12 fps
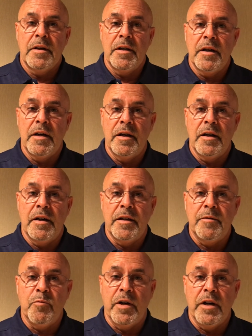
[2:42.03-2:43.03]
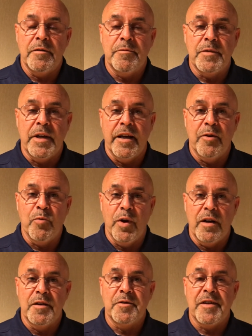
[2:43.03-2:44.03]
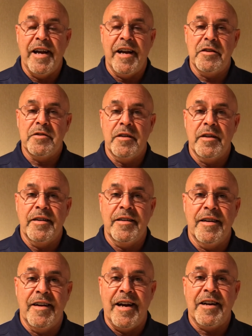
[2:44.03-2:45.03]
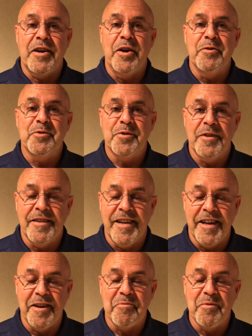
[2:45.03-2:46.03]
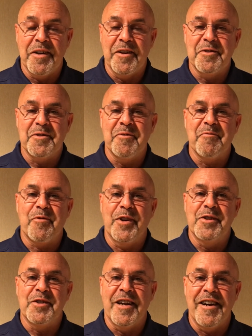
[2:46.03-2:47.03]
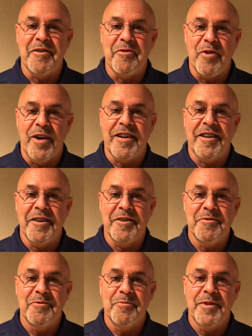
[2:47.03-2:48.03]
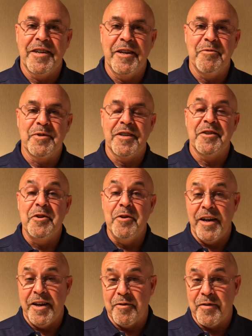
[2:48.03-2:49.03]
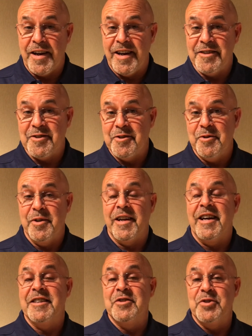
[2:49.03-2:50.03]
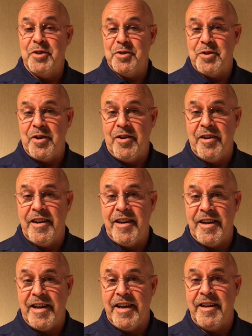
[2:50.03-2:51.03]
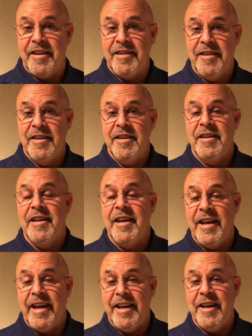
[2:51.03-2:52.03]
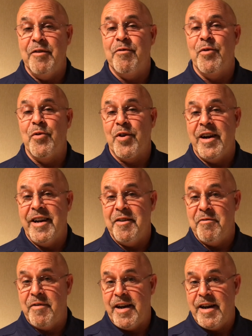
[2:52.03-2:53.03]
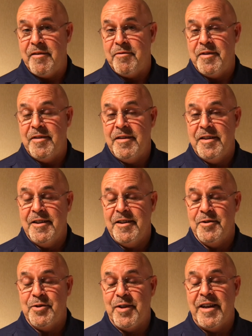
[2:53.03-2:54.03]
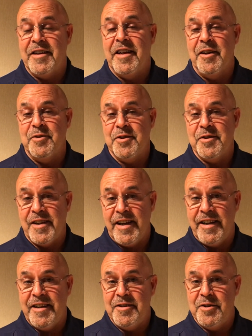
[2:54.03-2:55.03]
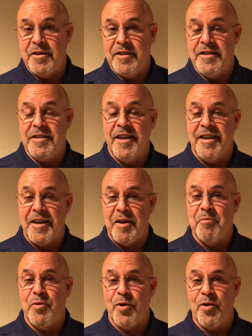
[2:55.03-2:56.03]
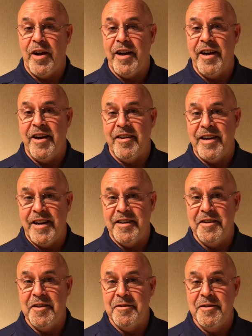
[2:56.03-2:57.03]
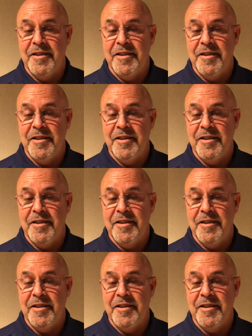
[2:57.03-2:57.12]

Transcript: Uh, well, Dan Willis actually, I coached Dan Willis in freestyle and Greco when he was at New Hanover High School, and I just started at Laney, 84, 85. So that tells his age. He's got a lot more gray hair than I do.